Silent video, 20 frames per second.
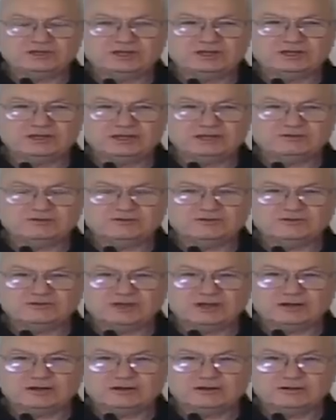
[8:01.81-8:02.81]
getting into the
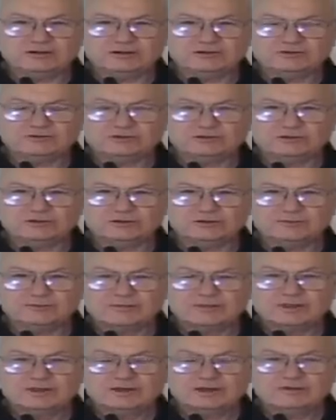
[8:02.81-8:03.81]
sanitary sewer.
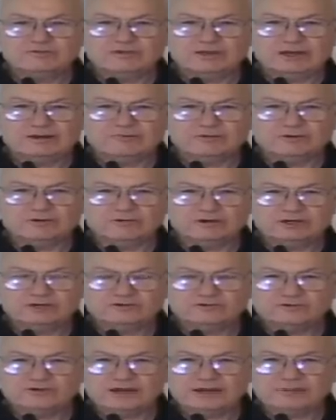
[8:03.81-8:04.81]
If you have a
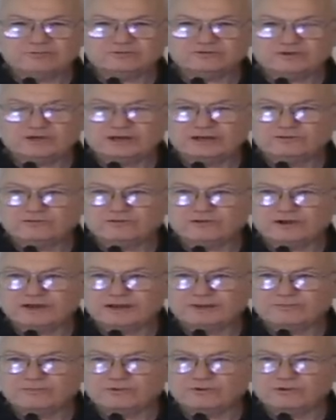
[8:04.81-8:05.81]
grease trap, sand
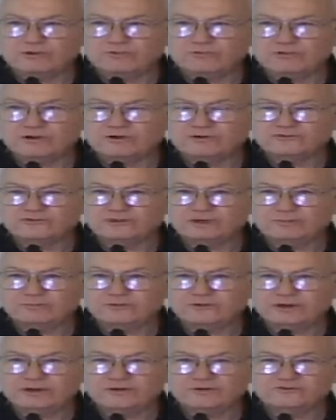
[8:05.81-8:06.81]
trap, oil water
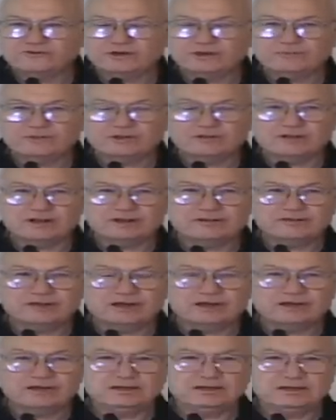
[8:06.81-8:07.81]
separator, something like
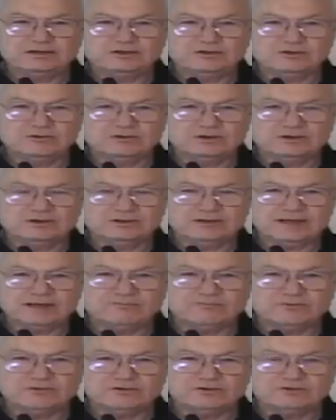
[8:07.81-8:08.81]
that, you need to go into
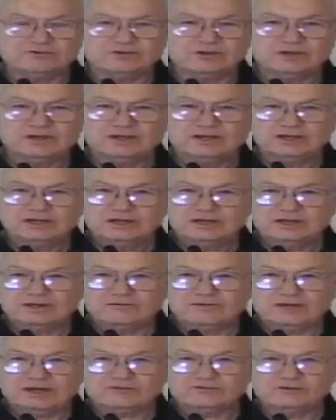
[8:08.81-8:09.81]
that first.
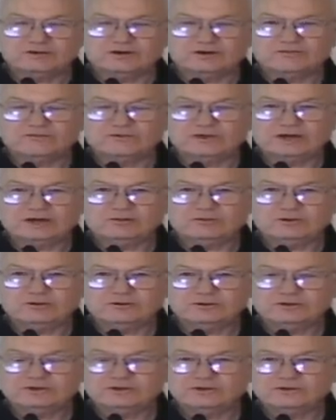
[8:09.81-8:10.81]
If that's not
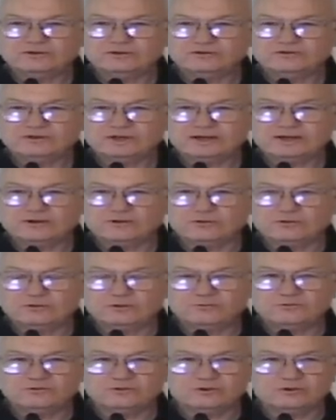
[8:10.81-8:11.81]
available, you can use like an
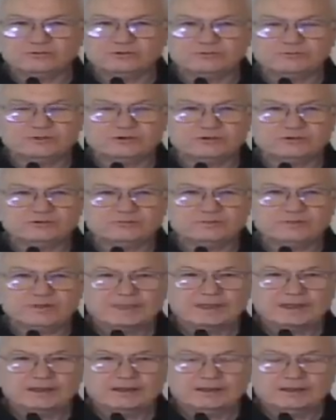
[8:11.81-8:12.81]
oil absorbent boom
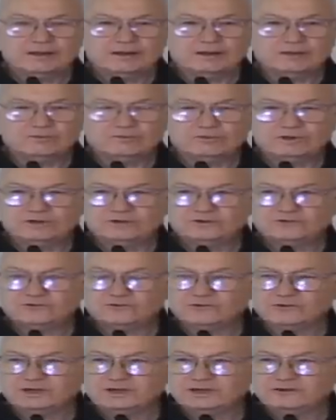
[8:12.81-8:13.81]
and a window
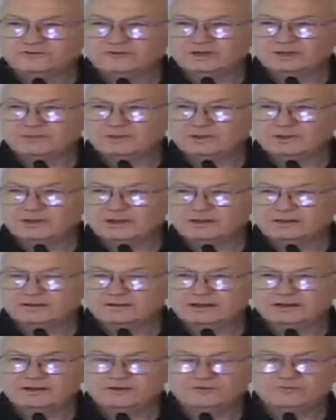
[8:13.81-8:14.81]
screen, something like a
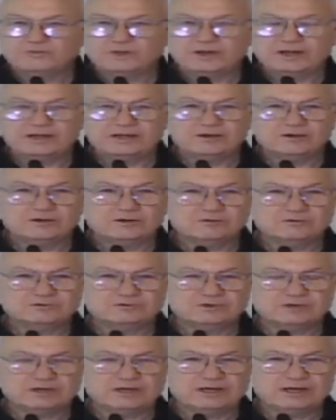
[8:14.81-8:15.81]
lady's
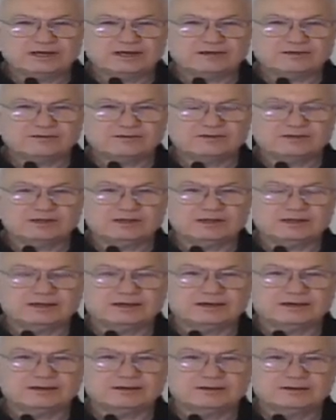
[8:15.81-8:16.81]
pantyhose, to get out
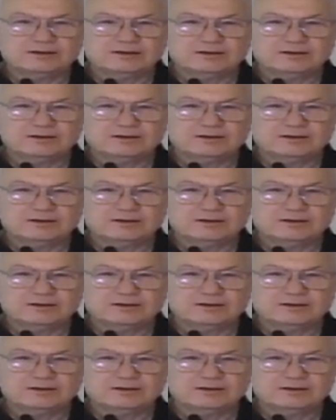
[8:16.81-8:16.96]
the